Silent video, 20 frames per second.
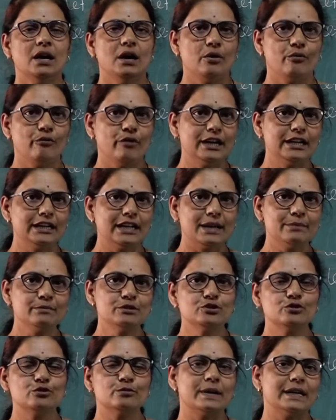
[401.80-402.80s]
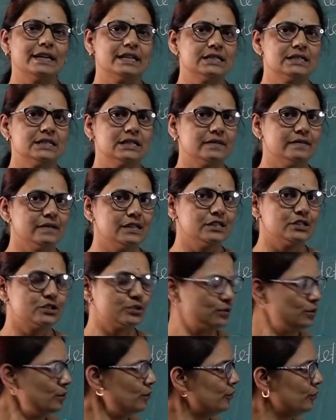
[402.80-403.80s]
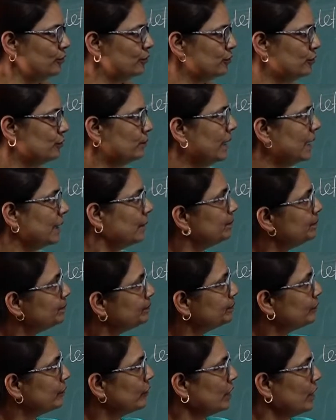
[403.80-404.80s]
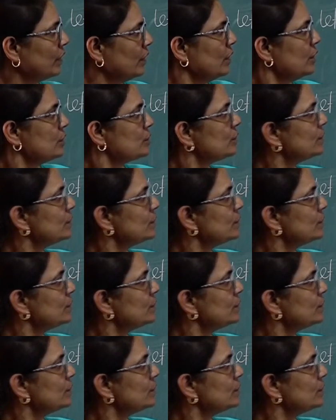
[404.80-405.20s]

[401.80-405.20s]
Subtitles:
1 times U bar is equals to U bar. So